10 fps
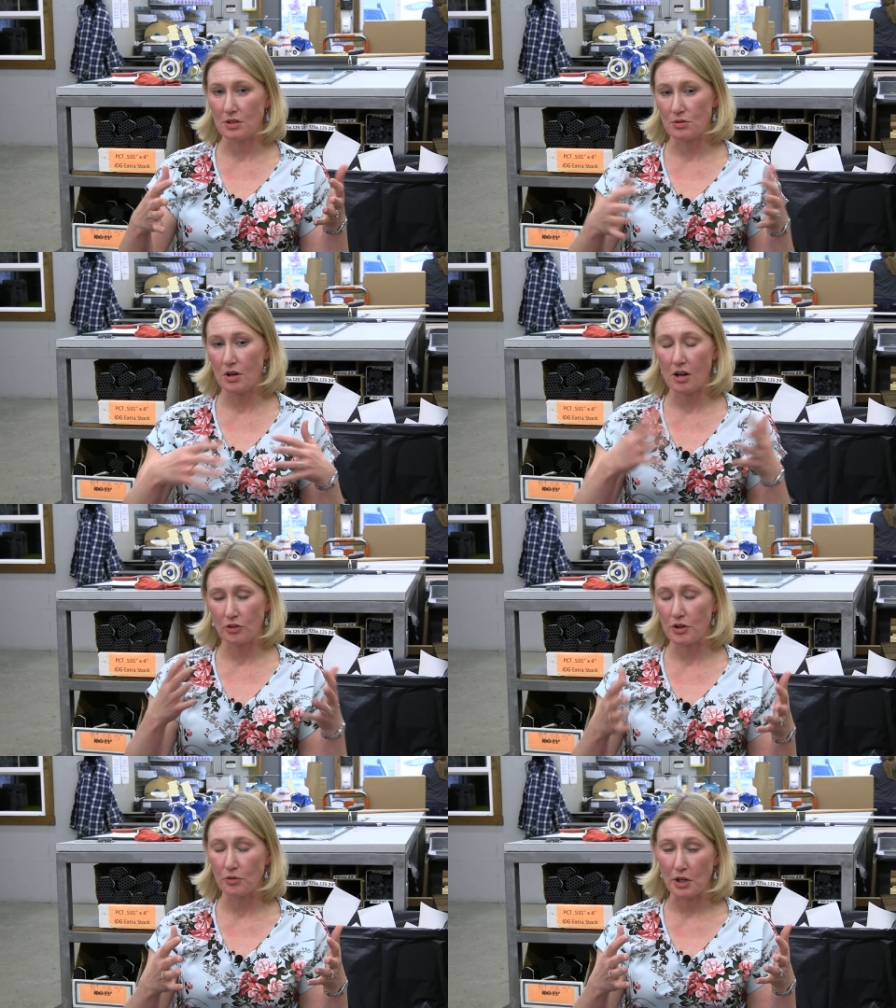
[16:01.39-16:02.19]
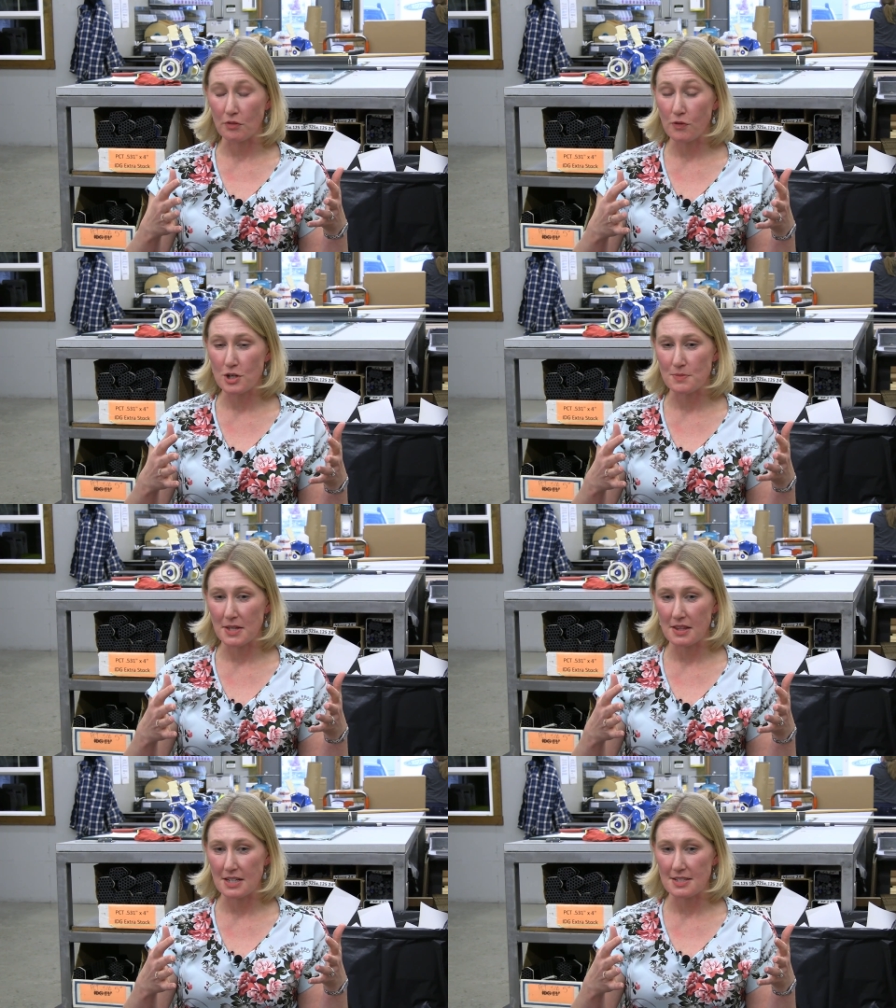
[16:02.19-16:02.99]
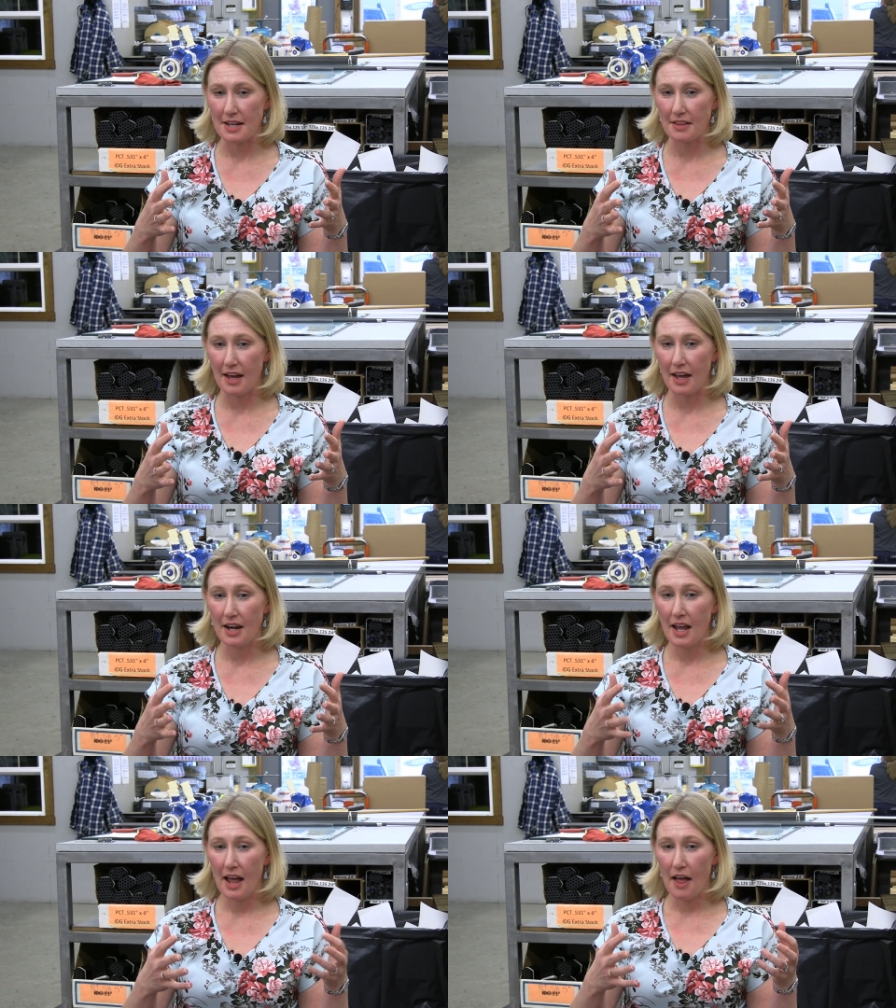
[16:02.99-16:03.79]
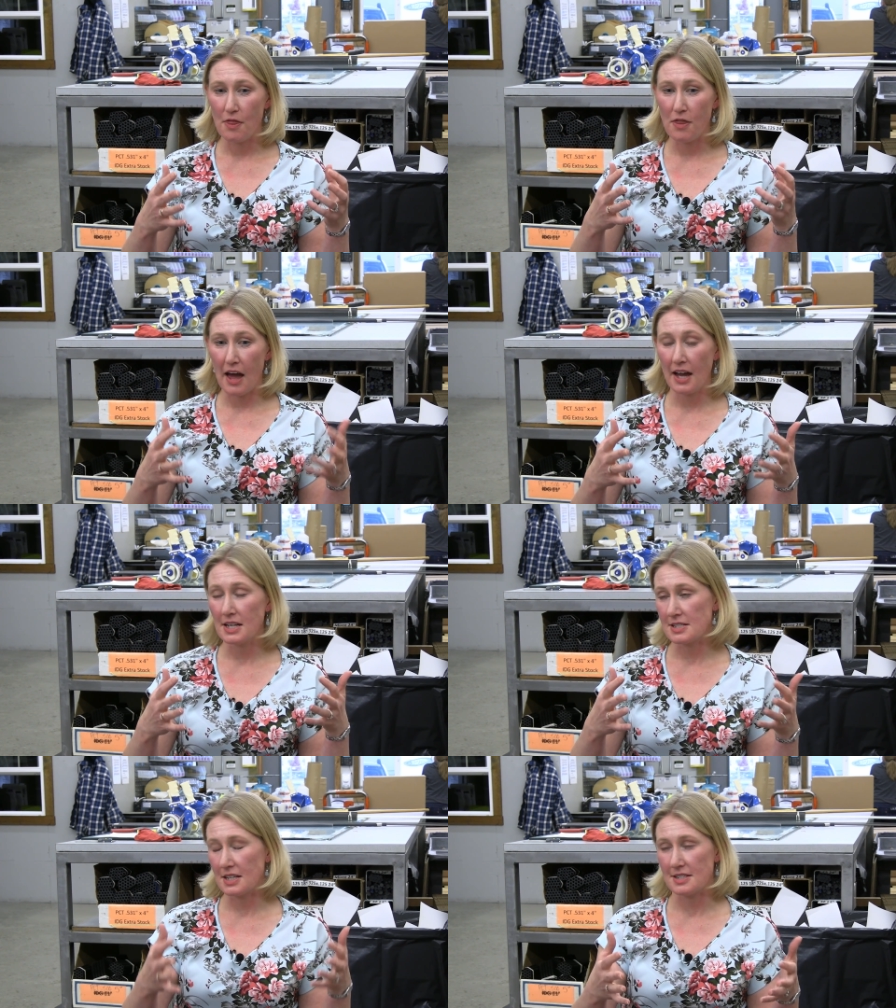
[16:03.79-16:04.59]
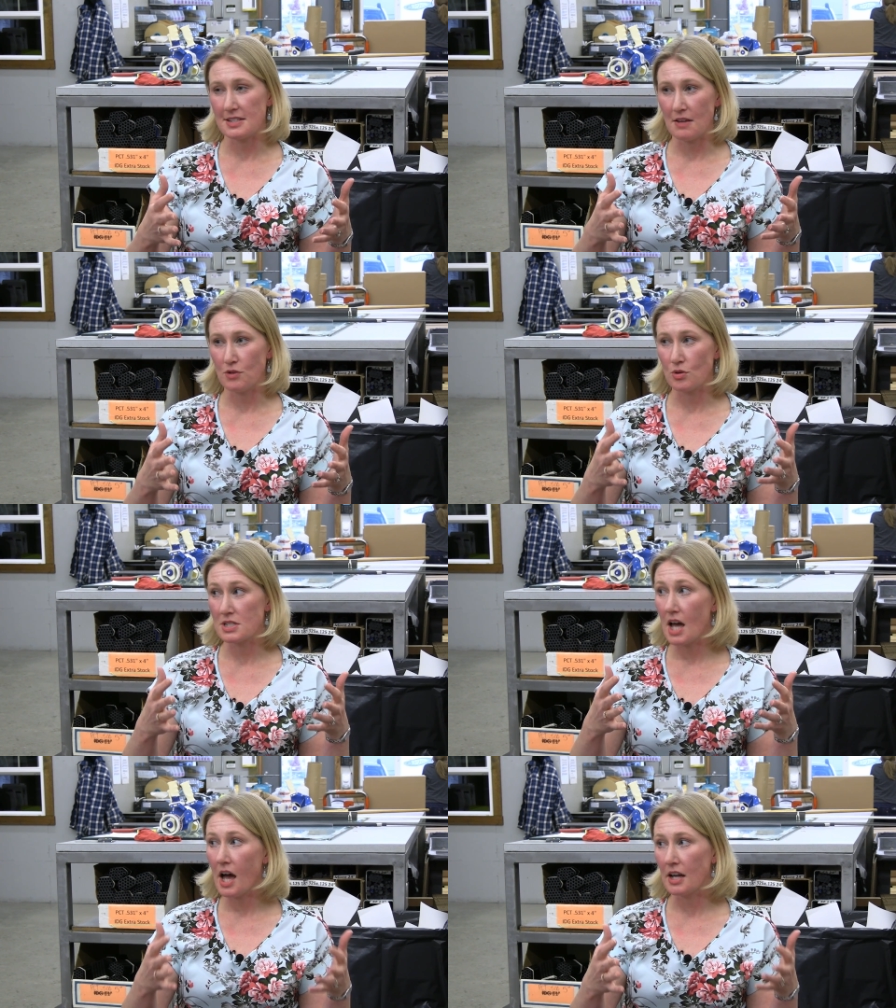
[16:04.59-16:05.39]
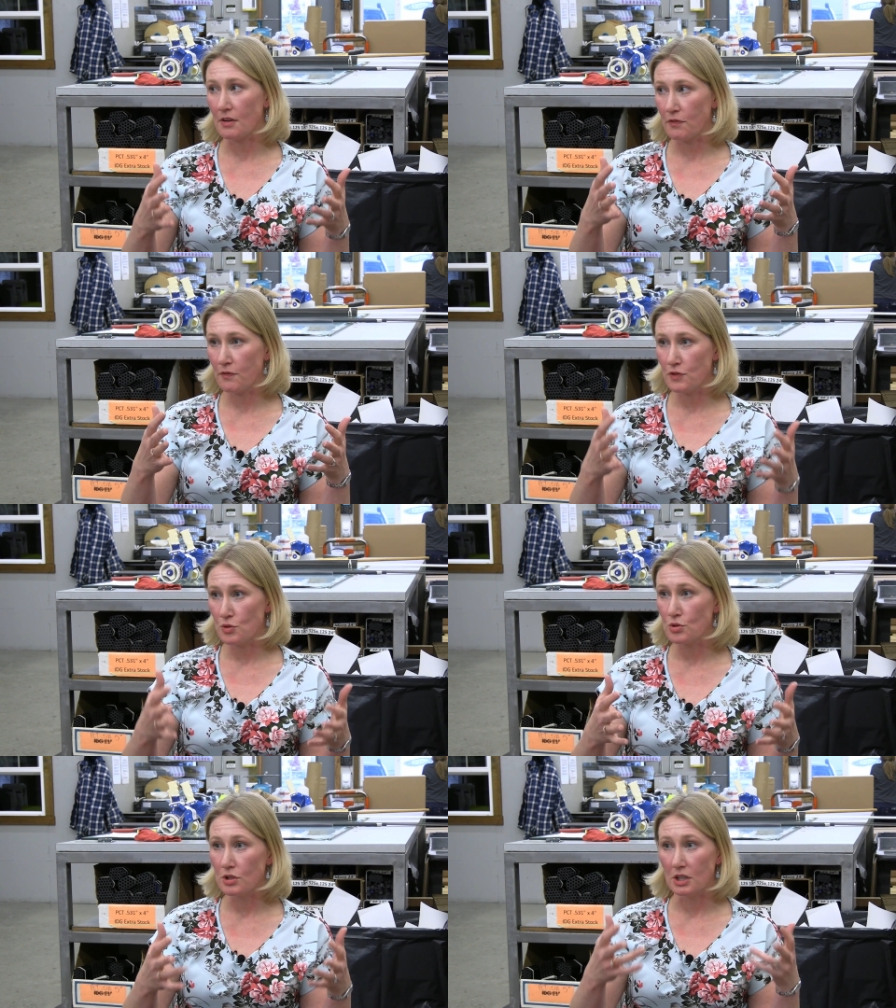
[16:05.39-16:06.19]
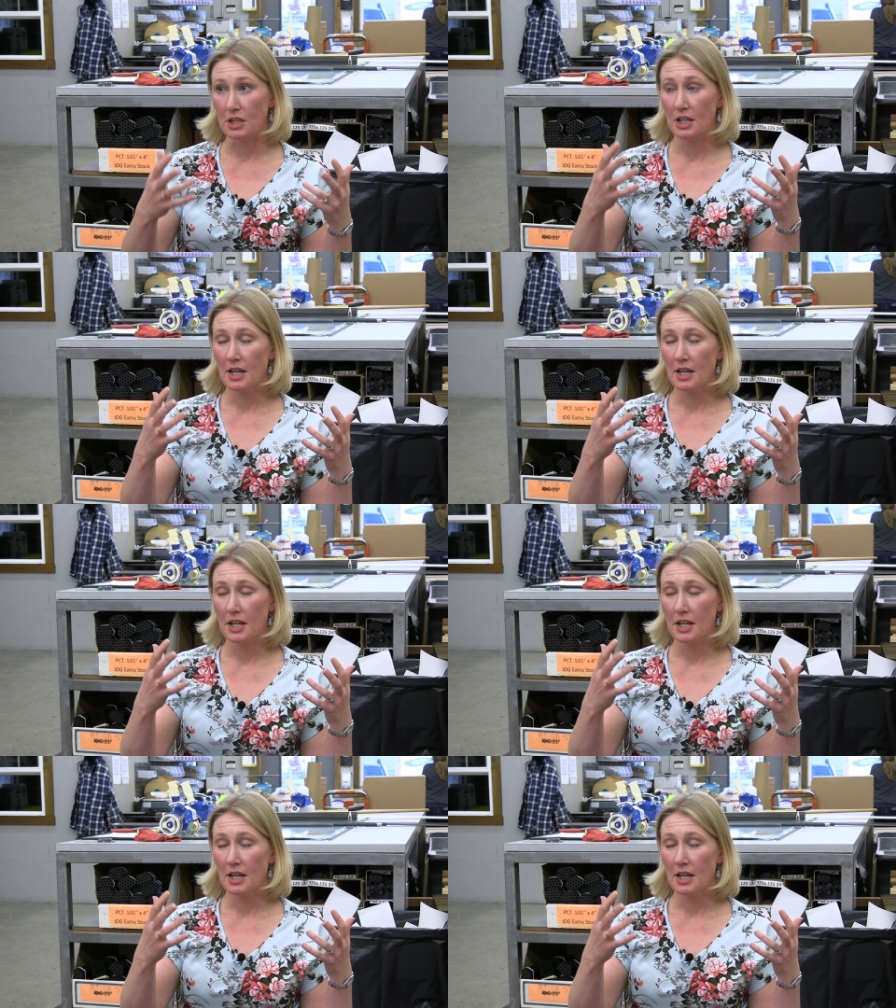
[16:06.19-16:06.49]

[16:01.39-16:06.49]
concrete reinforcement, things like that, that is going to save you a ton of fuel